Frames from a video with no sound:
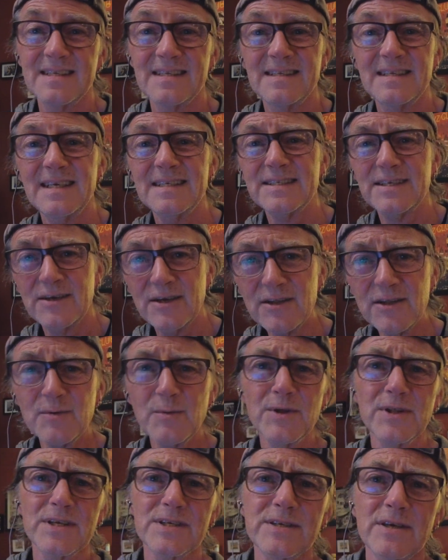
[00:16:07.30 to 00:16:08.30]
That's another
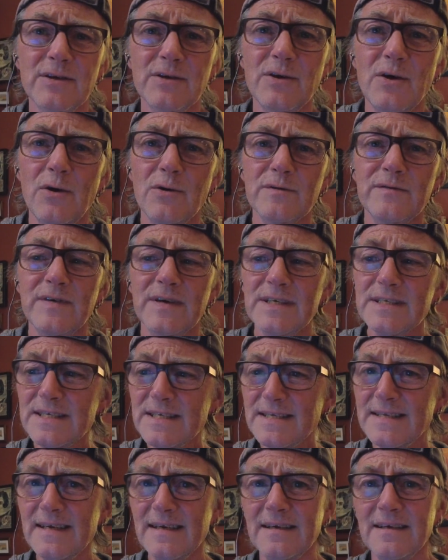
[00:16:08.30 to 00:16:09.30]
one that's uncalled for,
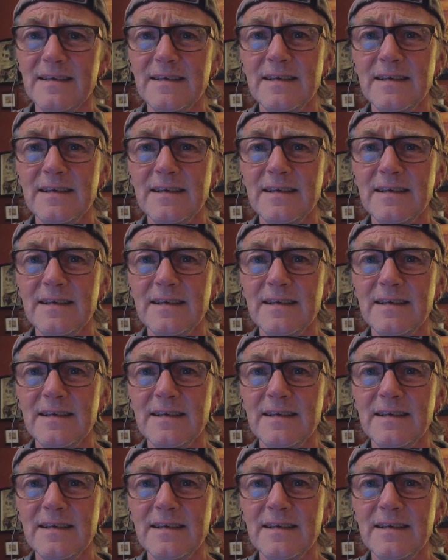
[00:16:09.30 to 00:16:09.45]
isn't it?